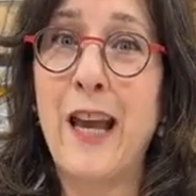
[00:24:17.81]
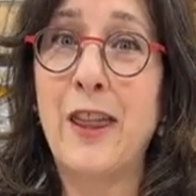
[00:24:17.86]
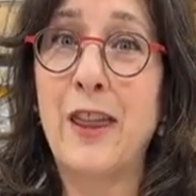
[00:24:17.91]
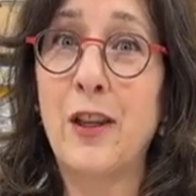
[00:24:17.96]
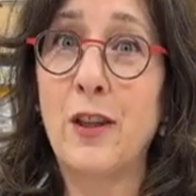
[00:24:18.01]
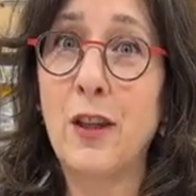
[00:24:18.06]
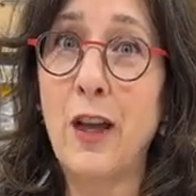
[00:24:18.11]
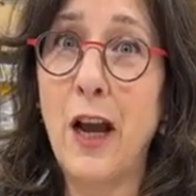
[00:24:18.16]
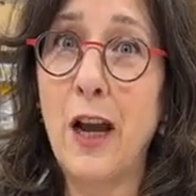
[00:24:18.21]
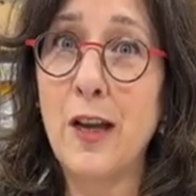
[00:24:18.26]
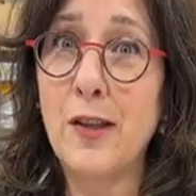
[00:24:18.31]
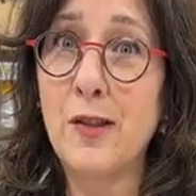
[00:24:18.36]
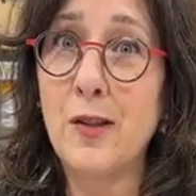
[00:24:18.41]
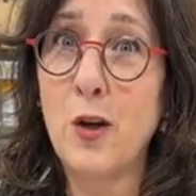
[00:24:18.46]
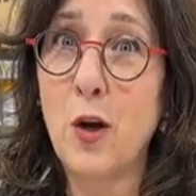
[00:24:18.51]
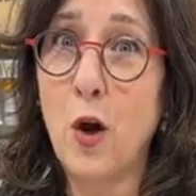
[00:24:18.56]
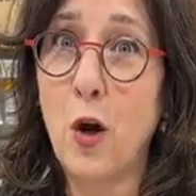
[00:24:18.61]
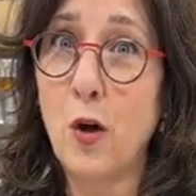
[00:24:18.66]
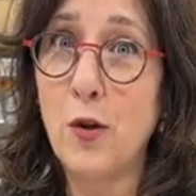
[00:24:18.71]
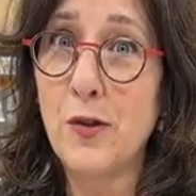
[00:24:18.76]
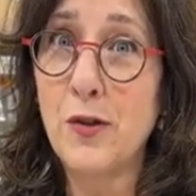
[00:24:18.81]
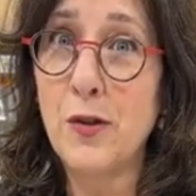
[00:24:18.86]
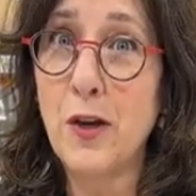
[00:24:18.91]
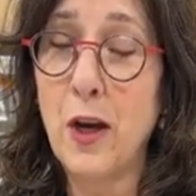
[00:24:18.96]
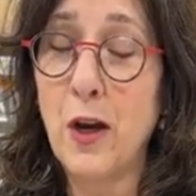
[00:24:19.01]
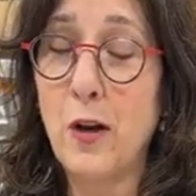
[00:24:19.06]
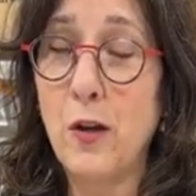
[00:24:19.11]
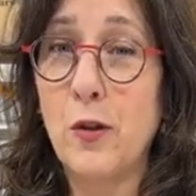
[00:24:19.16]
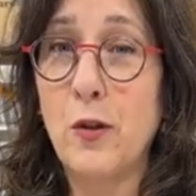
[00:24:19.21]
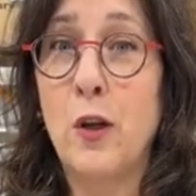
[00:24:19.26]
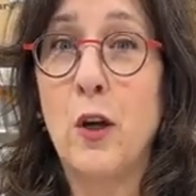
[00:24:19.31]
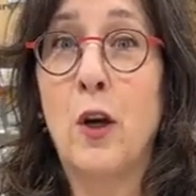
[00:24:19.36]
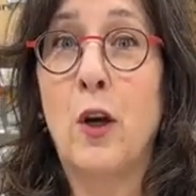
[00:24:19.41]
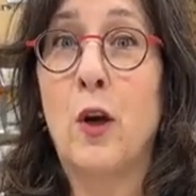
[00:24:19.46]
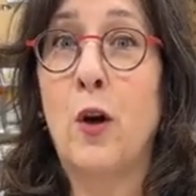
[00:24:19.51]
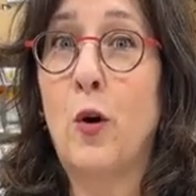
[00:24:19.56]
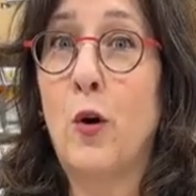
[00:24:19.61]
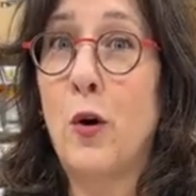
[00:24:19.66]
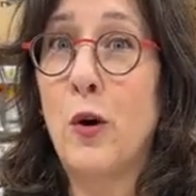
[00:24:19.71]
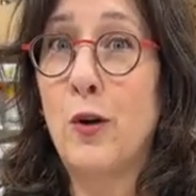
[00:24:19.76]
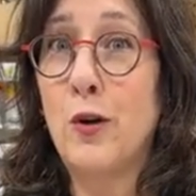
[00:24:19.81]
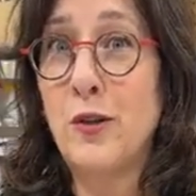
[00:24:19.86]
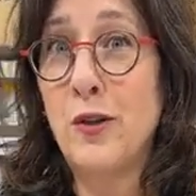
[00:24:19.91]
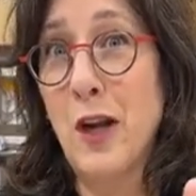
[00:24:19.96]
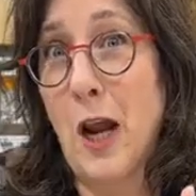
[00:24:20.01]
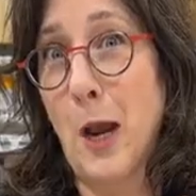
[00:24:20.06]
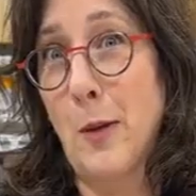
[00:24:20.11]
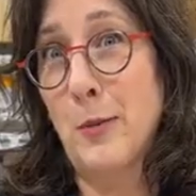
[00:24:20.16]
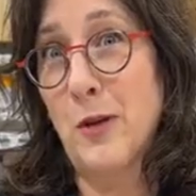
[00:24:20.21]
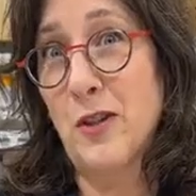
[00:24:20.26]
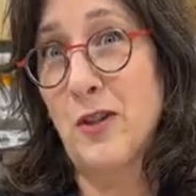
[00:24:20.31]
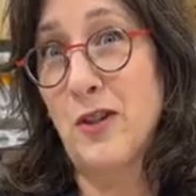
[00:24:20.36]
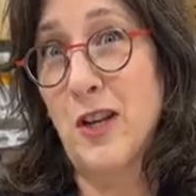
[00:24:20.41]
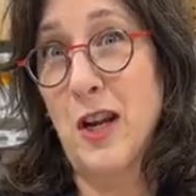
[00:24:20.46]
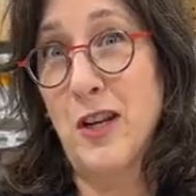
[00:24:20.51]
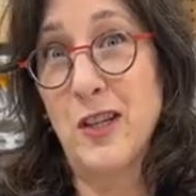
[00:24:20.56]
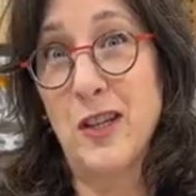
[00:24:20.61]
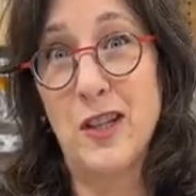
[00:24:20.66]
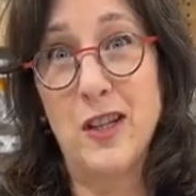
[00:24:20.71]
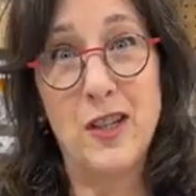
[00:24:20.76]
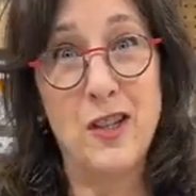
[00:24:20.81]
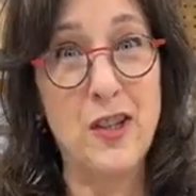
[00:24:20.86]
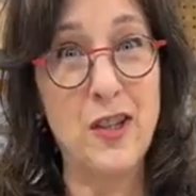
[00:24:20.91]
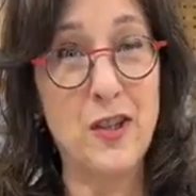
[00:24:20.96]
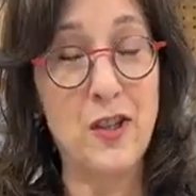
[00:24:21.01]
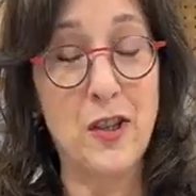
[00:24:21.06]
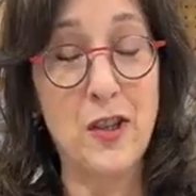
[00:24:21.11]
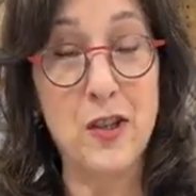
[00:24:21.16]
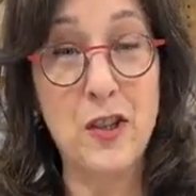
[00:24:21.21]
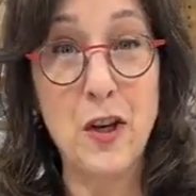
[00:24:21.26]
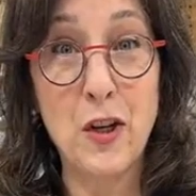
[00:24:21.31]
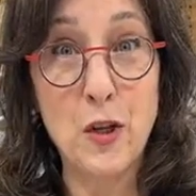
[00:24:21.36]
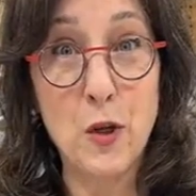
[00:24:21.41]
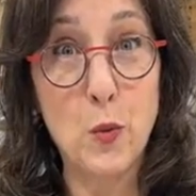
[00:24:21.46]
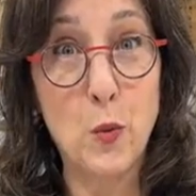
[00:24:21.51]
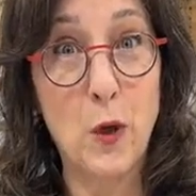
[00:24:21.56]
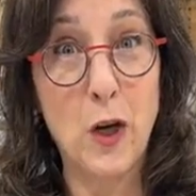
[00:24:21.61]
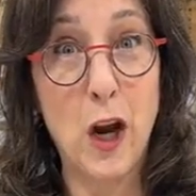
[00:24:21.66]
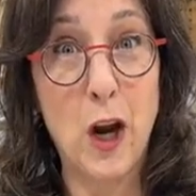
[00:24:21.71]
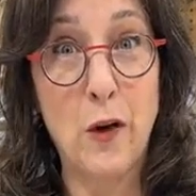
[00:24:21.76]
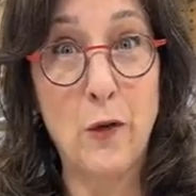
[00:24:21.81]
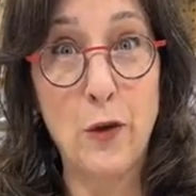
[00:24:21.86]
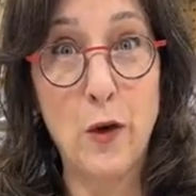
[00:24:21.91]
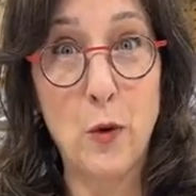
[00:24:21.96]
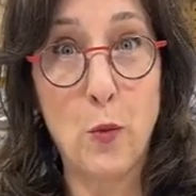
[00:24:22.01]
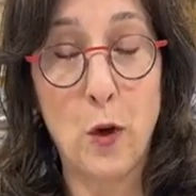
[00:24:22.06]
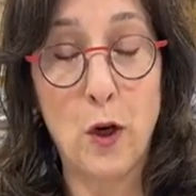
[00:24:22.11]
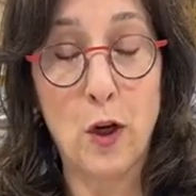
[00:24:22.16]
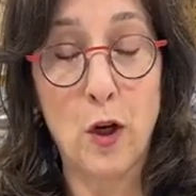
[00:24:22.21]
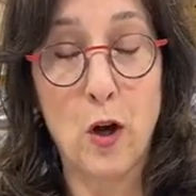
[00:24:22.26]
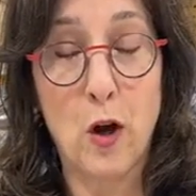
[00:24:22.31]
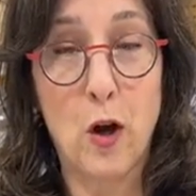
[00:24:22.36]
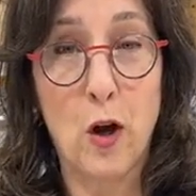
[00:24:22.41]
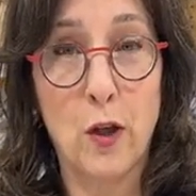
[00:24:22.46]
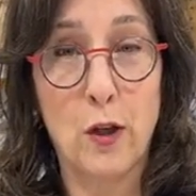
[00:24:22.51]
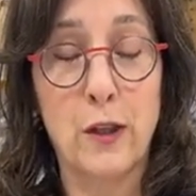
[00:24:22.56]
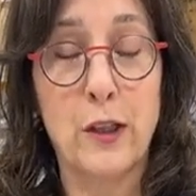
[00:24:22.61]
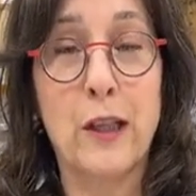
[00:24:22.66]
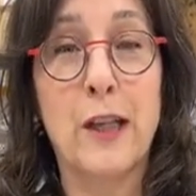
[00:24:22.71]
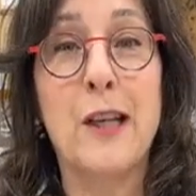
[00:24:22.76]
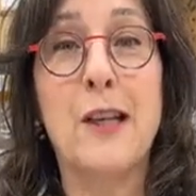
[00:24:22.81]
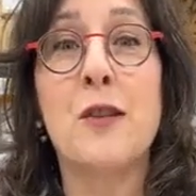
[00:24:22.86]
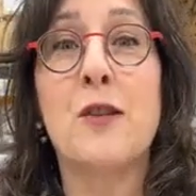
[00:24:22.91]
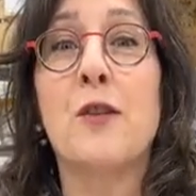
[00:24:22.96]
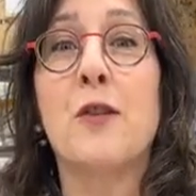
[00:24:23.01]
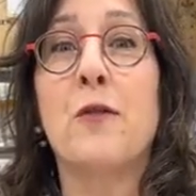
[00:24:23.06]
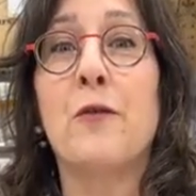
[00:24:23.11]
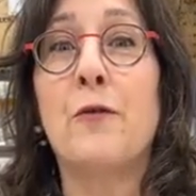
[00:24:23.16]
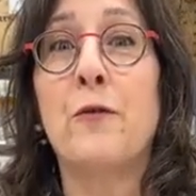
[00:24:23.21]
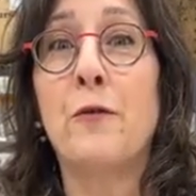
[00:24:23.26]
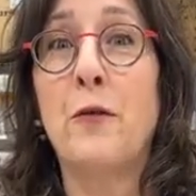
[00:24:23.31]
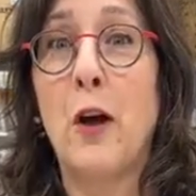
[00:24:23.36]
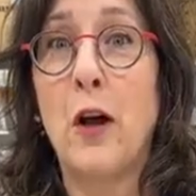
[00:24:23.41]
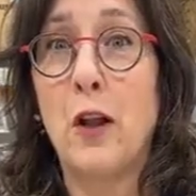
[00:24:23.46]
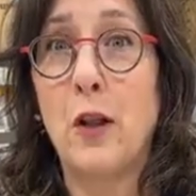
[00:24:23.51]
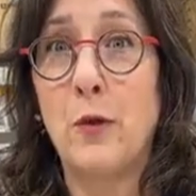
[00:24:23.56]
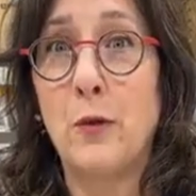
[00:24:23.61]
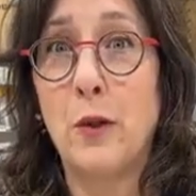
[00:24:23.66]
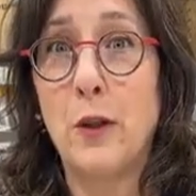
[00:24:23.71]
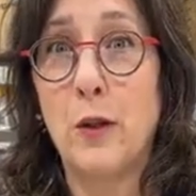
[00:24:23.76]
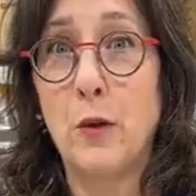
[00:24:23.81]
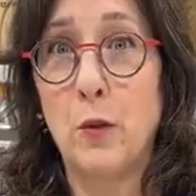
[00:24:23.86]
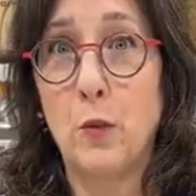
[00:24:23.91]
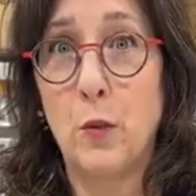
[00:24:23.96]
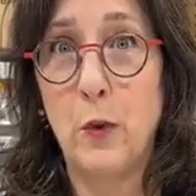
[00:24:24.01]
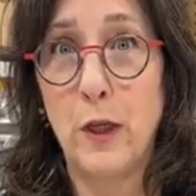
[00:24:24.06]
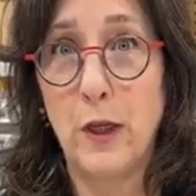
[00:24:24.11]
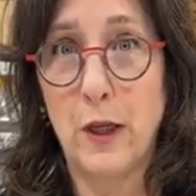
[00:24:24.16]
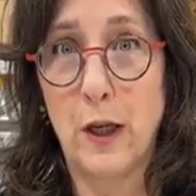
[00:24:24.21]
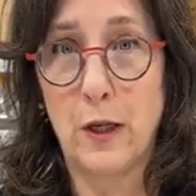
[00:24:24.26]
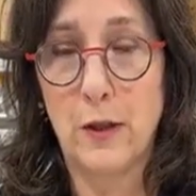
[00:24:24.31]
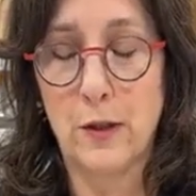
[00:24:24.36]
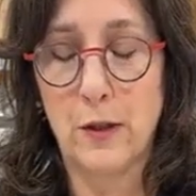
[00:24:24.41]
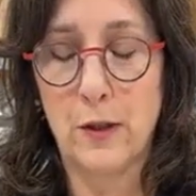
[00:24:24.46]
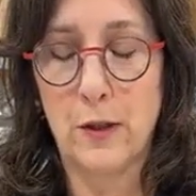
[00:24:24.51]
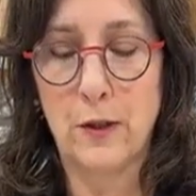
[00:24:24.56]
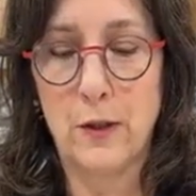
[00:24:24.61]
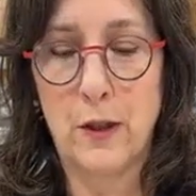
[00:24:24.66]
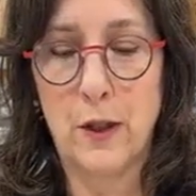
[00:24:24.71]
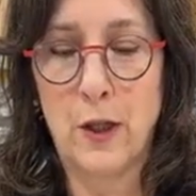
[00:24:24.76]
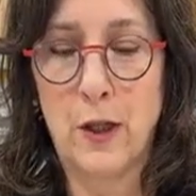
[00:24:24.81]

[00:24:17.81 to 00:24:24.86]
and the last call sale or damaged, dented, and discontinued, whatever you want to call it, is the following weekend.